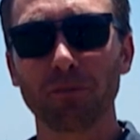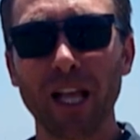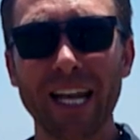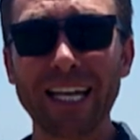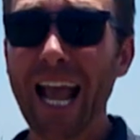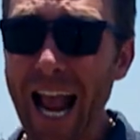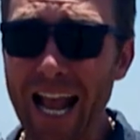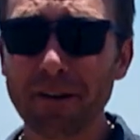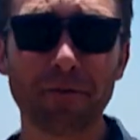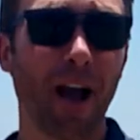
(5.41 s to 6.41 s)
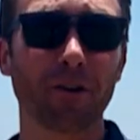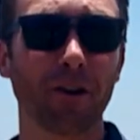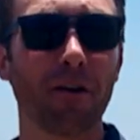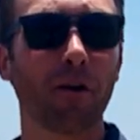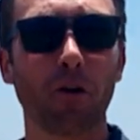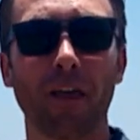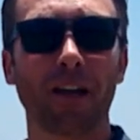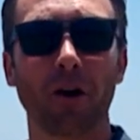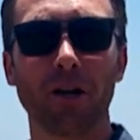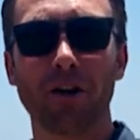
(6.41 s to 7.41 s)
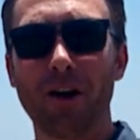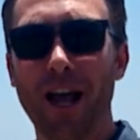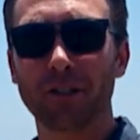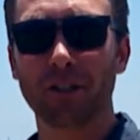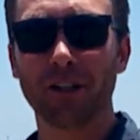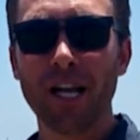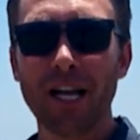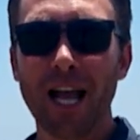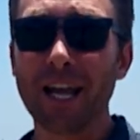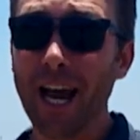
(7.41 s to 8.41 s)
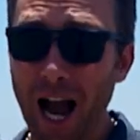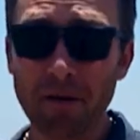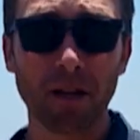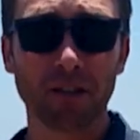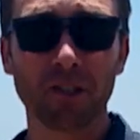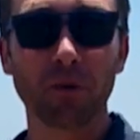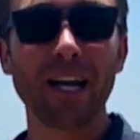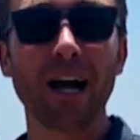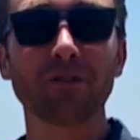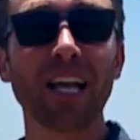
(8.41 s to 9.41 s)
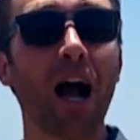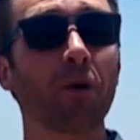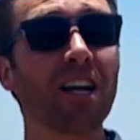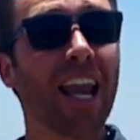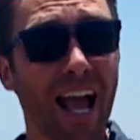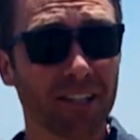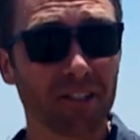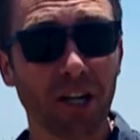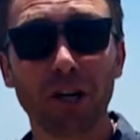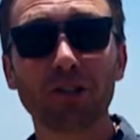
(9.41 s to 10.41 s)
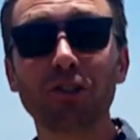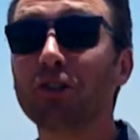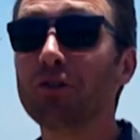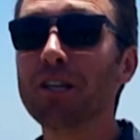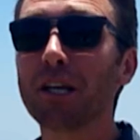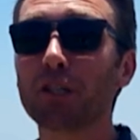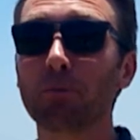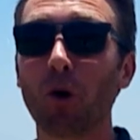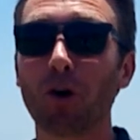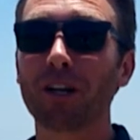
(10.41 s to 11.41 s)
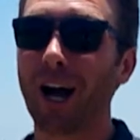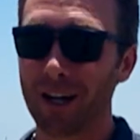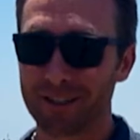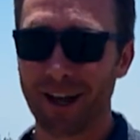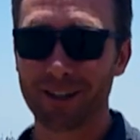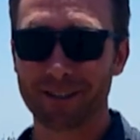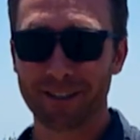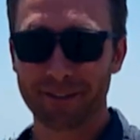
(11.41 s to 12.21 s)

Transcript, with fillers: Planet and founder of EarthEcho International, and I'm here to announce our next Student Explorer contest.